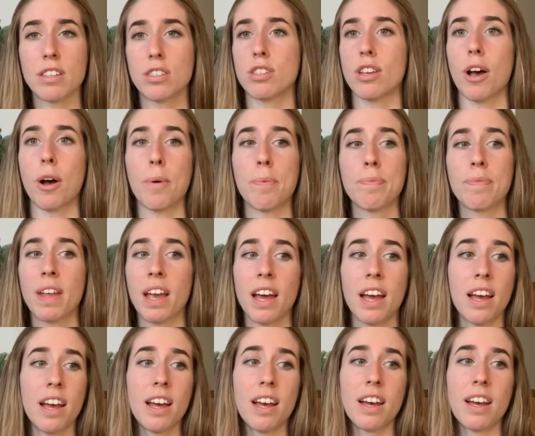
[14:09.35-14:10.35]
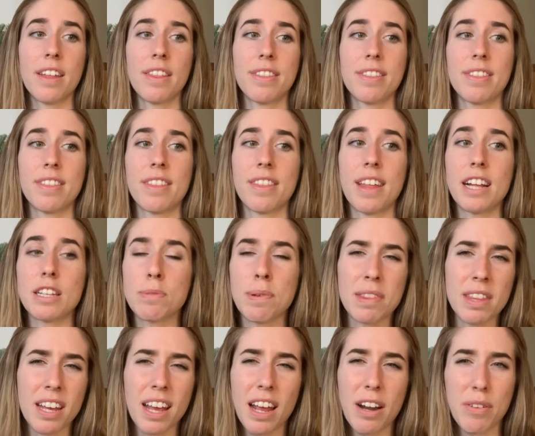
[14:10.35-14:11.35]
So that's one
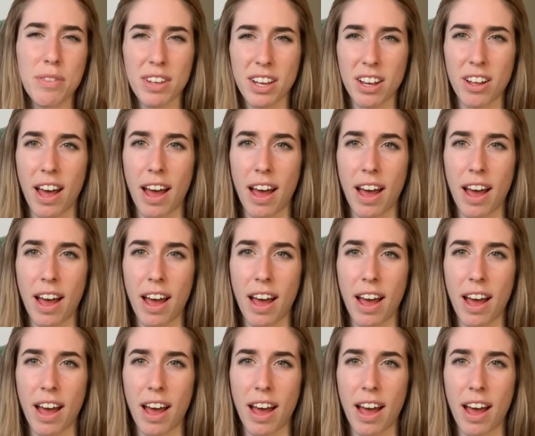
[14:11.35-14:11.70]
thing I don't think I'll